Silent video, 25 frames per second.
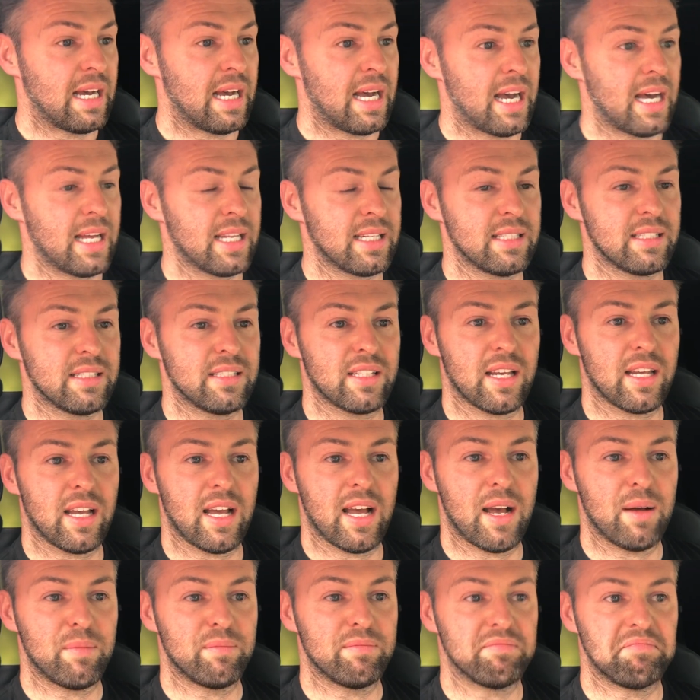and
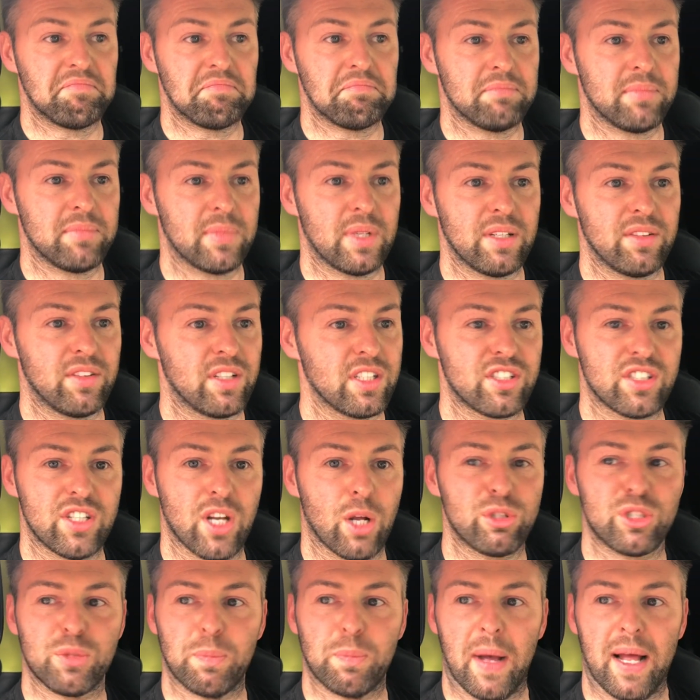there's
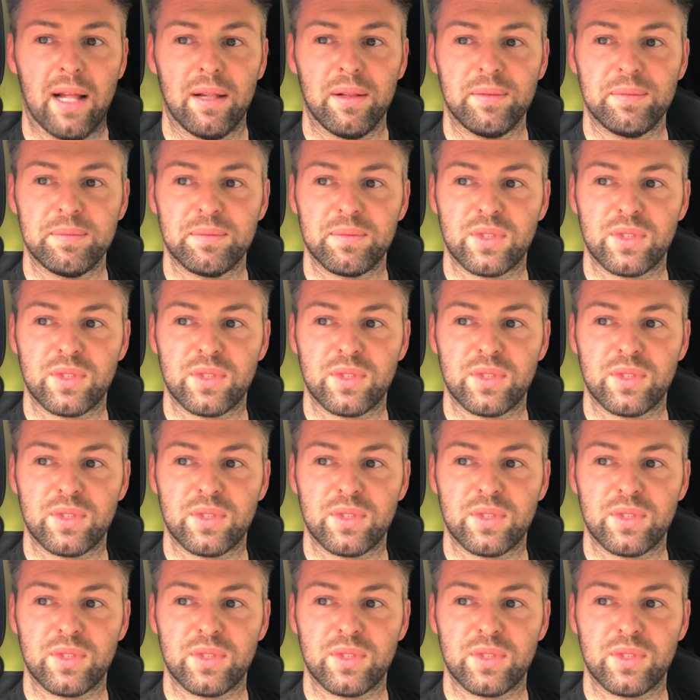no smell.